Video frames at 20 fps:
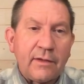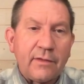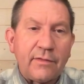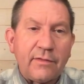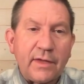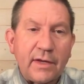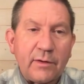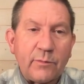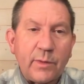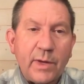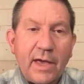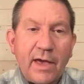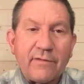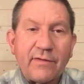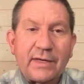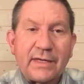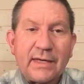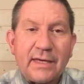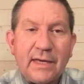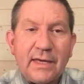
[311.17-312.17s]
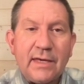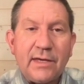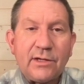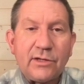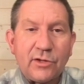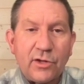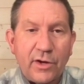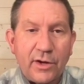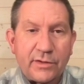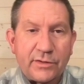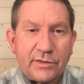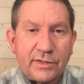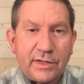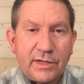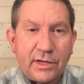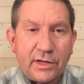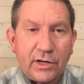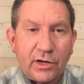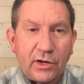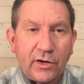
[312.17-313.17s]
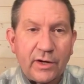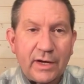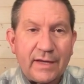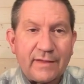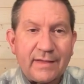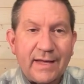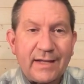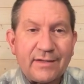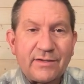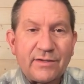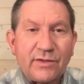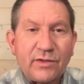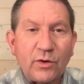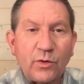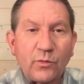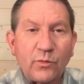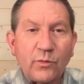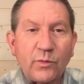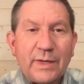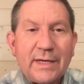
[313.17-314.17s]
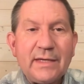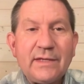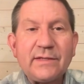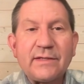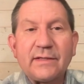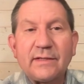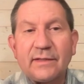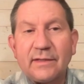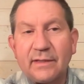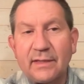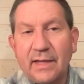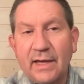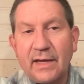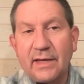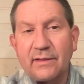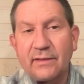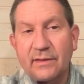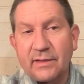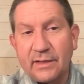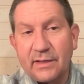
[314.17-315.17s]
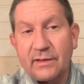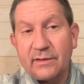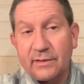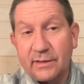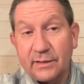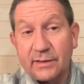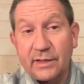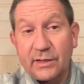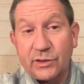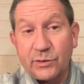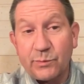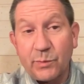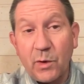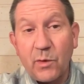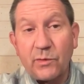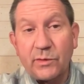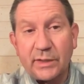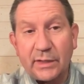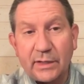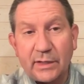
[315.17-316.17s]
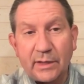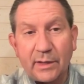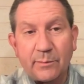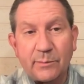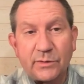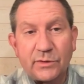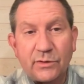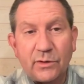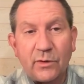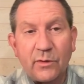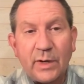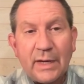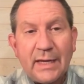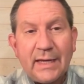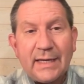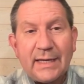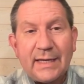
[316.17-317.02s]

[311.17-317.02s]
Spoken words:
Then we have a key clause here, and that's the reason that they spoke to him. So